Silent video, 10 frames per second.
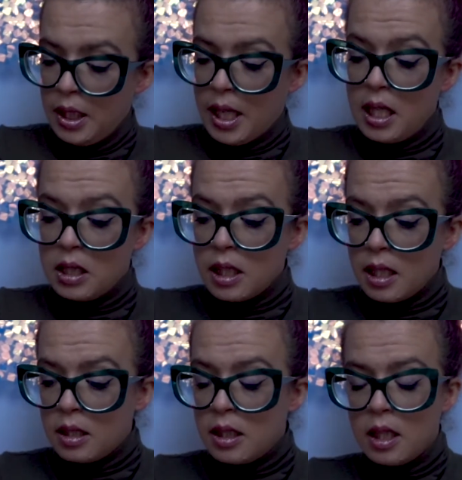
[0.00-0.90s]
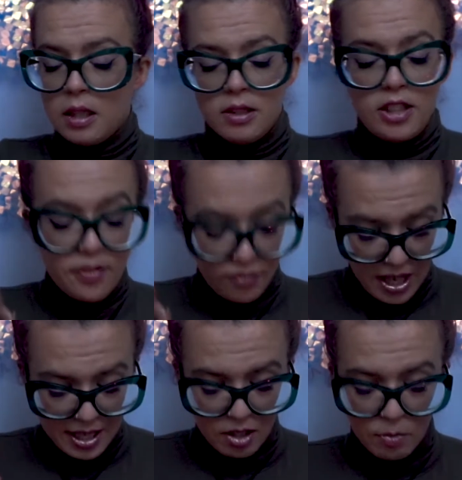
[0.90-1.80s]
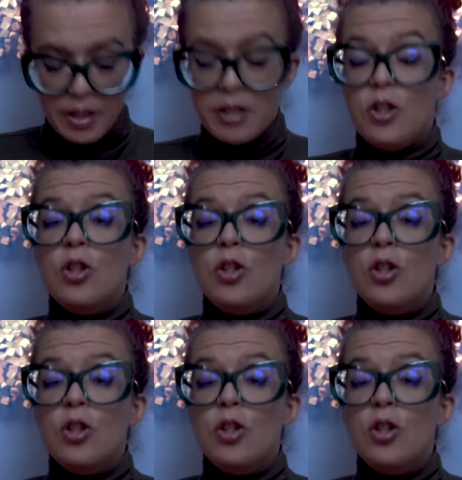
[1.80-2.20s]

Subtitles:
And then the environment,